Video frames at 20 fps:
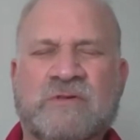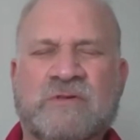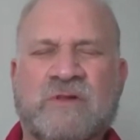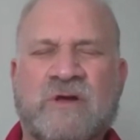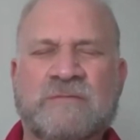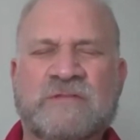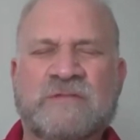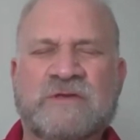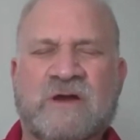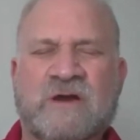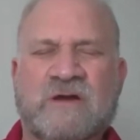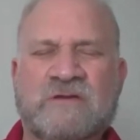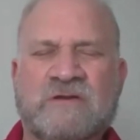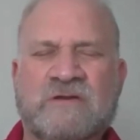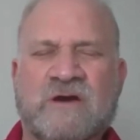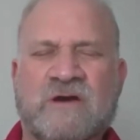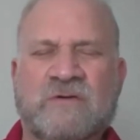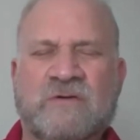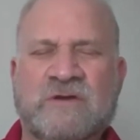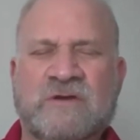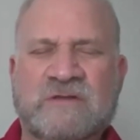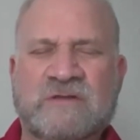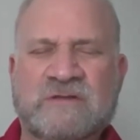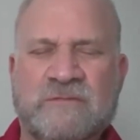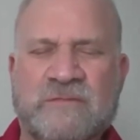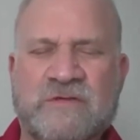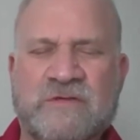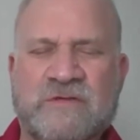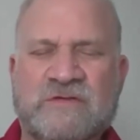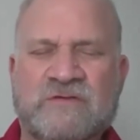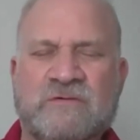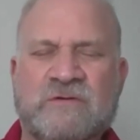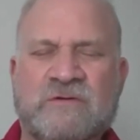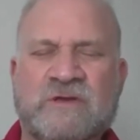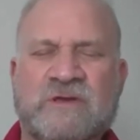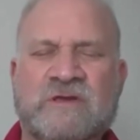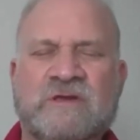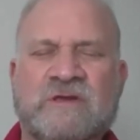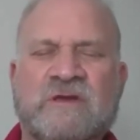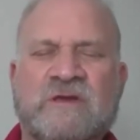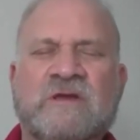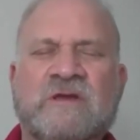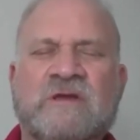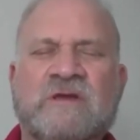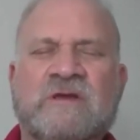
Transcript: plumb the unknowing, the mystery,